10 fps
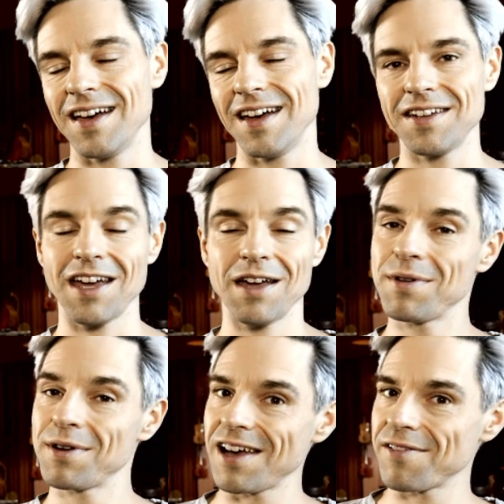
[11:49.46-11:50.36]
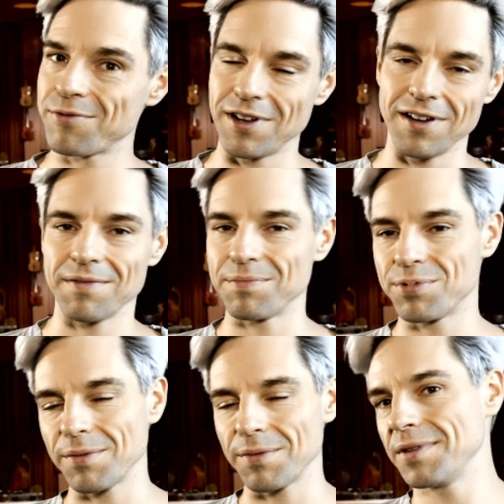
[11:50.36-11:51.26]
And Ableton Live, well,
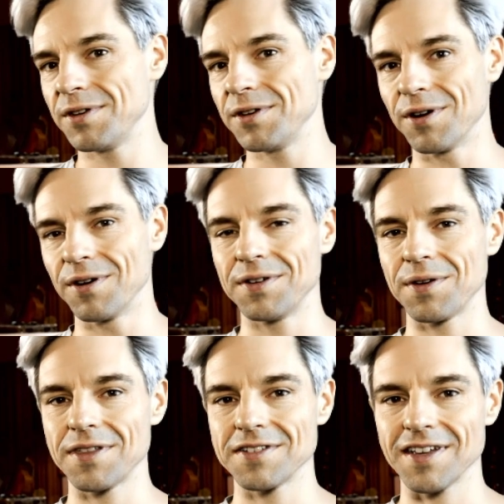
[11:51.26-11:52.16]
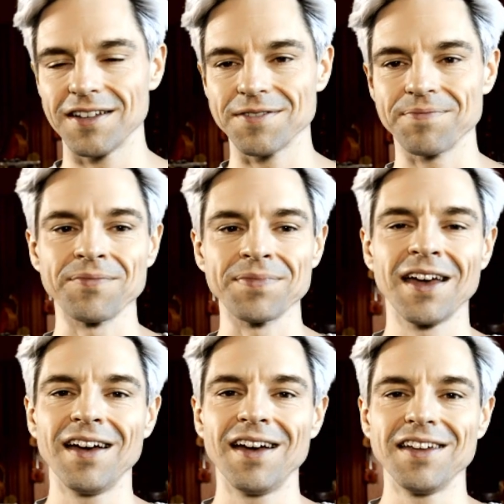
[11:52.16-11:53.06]
probably you all know this, guys.
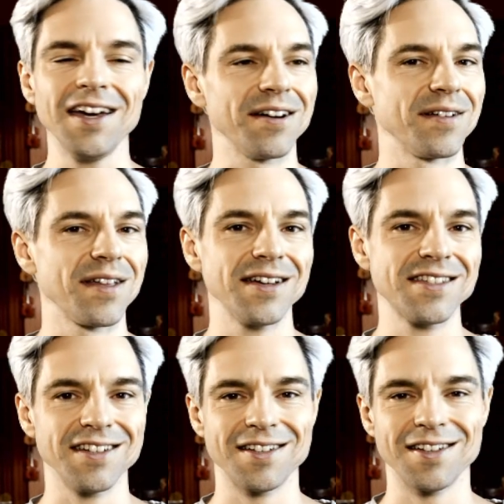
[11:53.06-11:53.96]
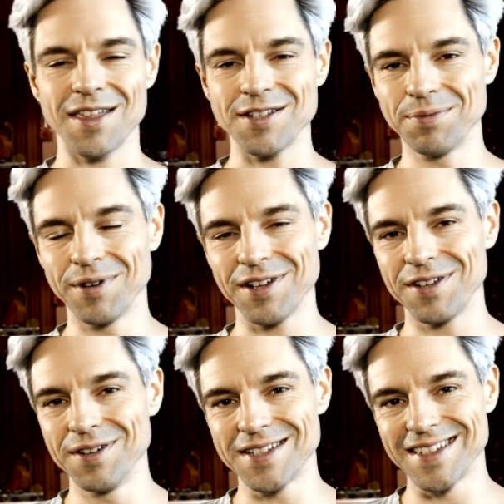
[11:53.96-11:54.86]
Yeah, that's it. That's what I
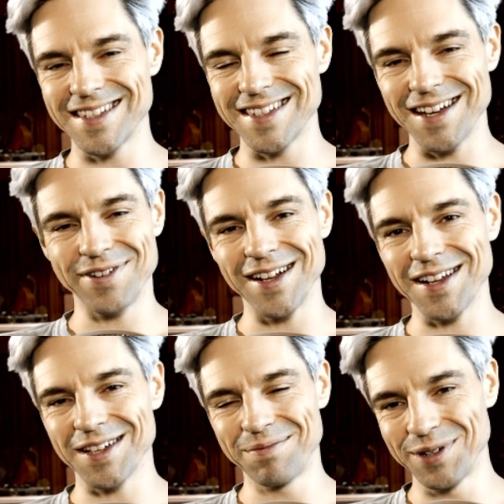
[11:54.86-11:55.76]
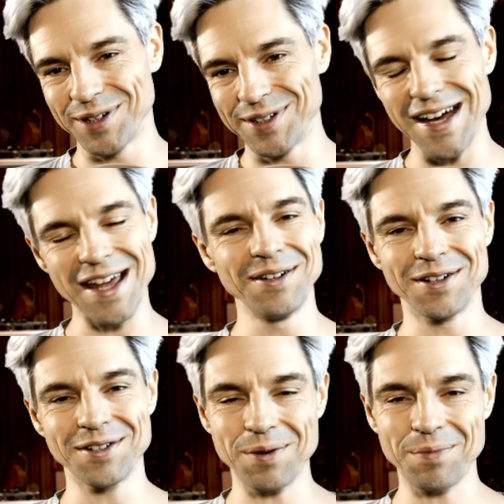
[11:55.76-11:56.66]
use instead, Final Cut Pro and
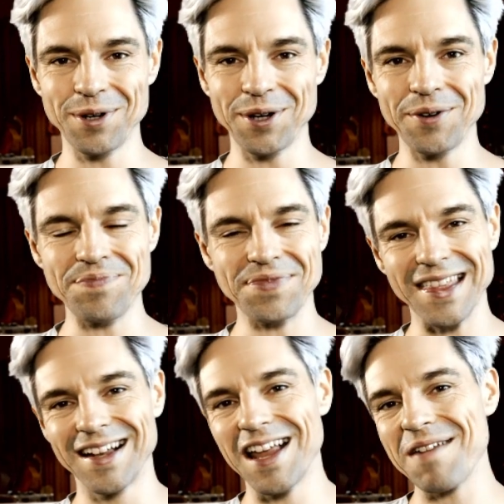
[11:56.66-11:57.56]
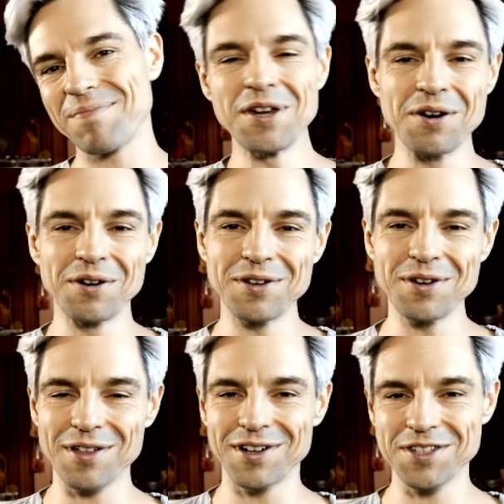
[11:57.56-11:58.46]
Logic Pro. Let me know
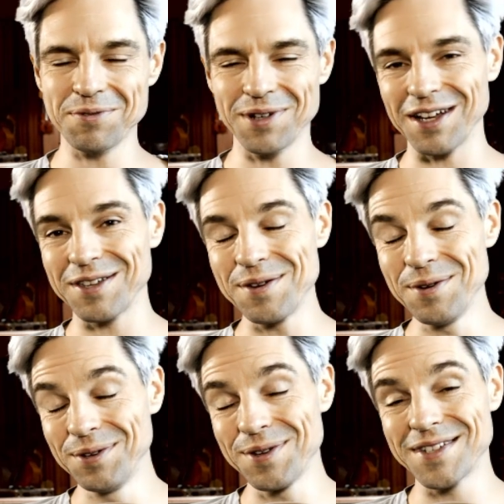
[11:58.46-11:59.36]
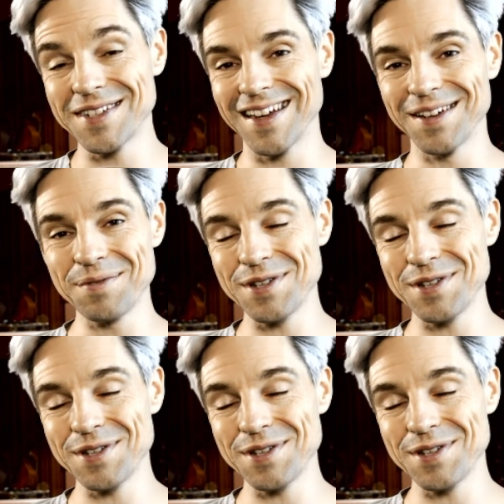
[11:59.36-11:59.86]
your thoughts. What are you using?